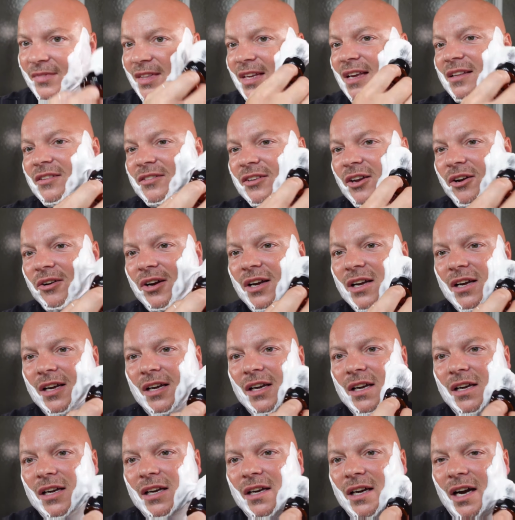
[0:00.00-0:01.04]
And so
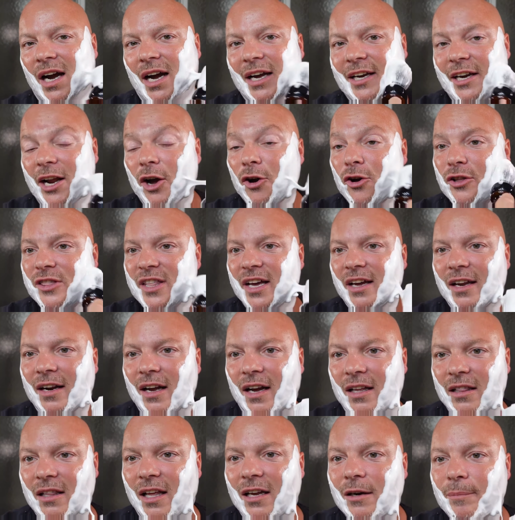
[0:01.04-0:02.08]
I know that
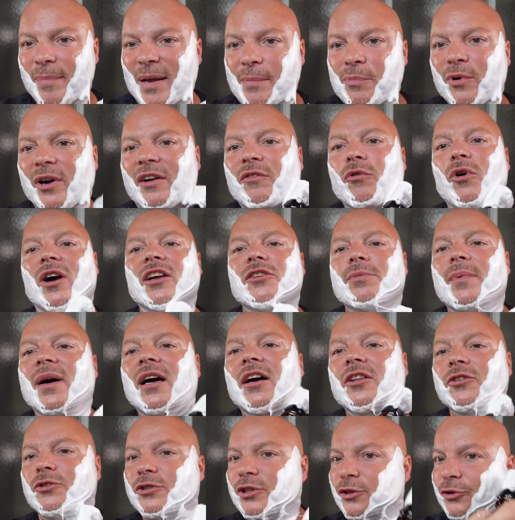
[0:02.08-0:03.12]
a lot of people have watched my
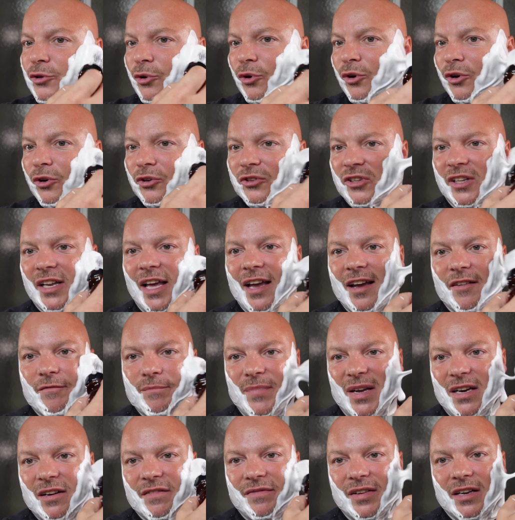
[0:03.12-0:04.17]
other tutorials and they have
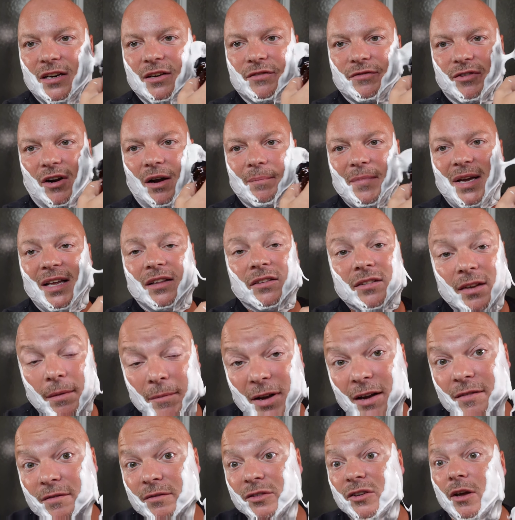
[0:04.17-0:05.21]
benefited from it. And some
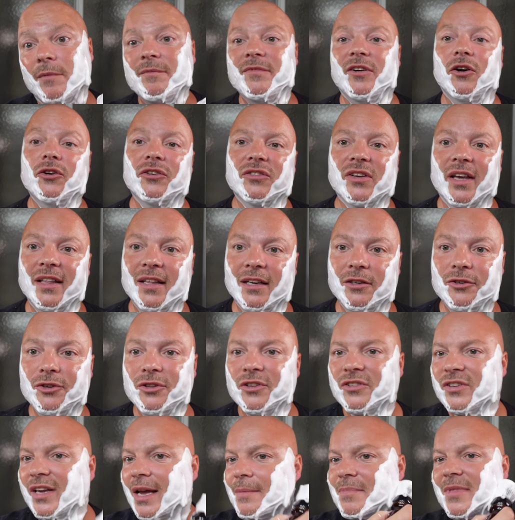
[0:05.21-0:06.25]
of, some folks say they do the
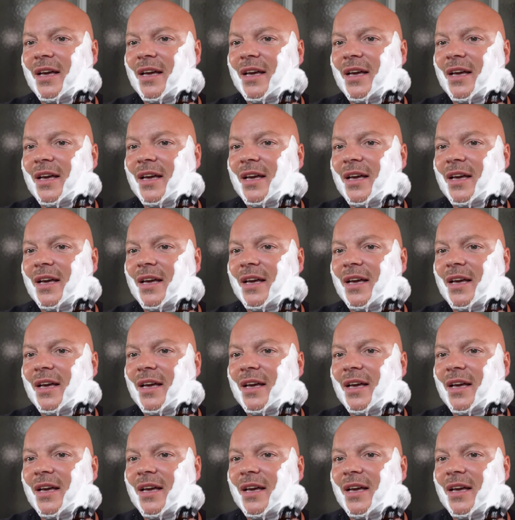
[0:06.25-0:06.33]
same